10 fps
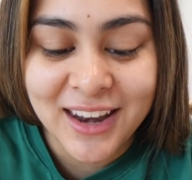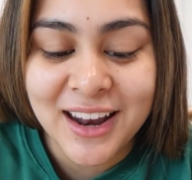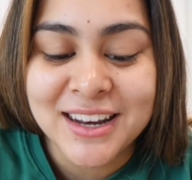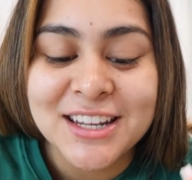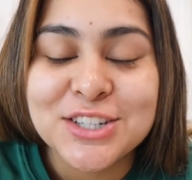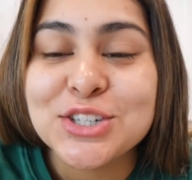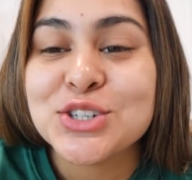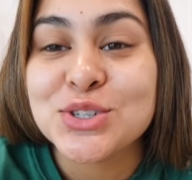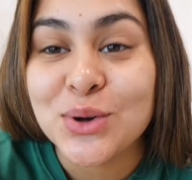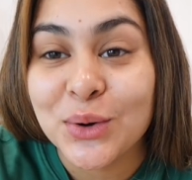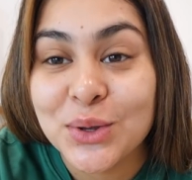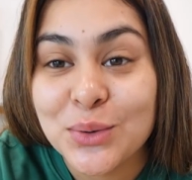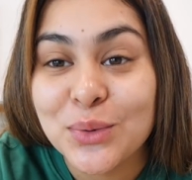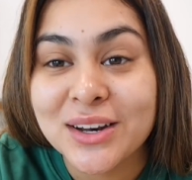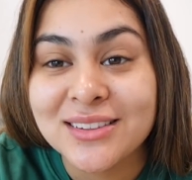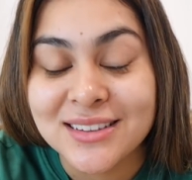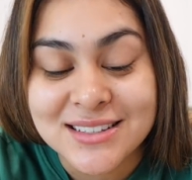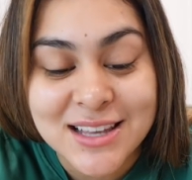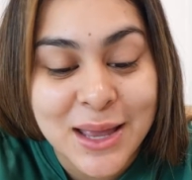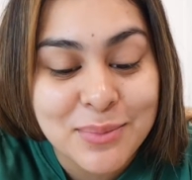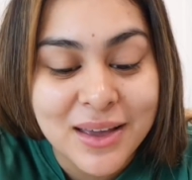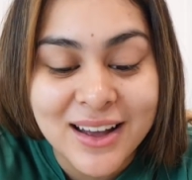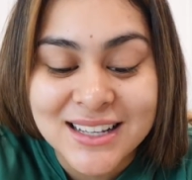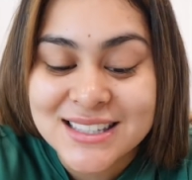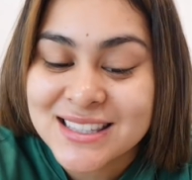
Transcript: and I need to show you what it looks like because